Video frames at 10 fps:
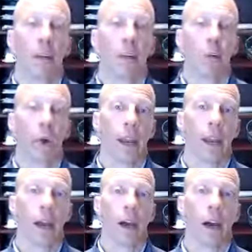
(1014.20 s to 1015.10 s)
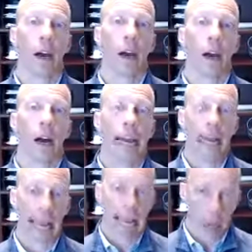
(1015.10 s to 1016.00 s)
when I
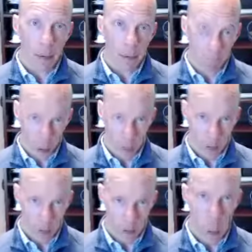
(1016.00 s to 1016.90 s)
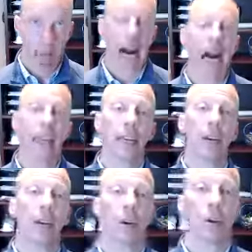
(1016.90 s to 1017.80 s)
am present, I
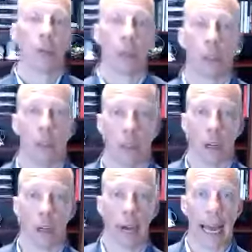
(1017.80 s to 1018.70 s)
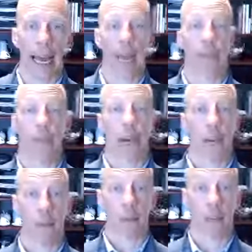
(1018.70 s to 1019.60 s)
know ahead of
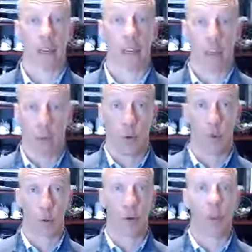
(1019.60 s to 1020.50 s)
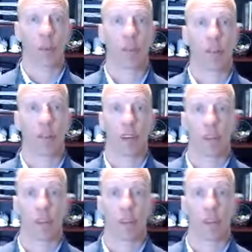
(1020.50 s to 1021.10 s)
time if we're going to be in a